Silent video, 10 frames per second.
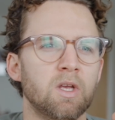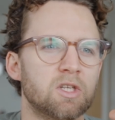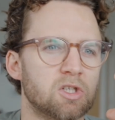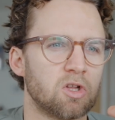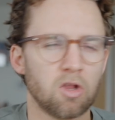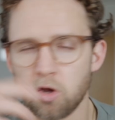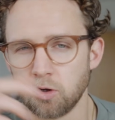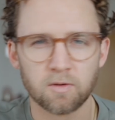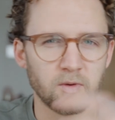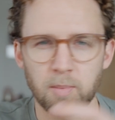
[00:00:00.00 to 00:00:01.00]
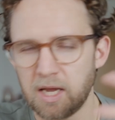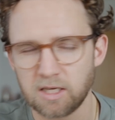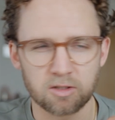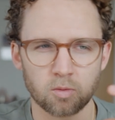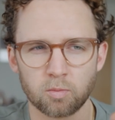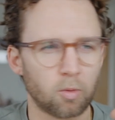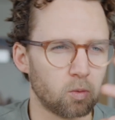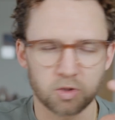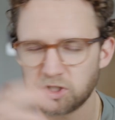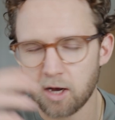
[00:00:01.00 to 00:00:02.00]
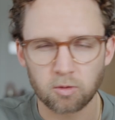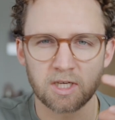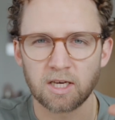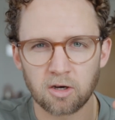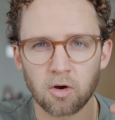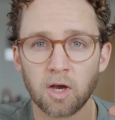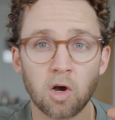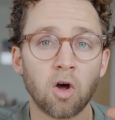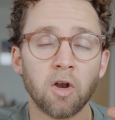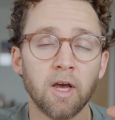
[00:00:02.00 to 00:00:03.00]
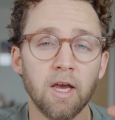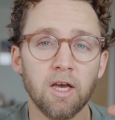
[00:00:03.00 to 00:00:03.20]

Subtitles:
just loads of opinions or shouting going on.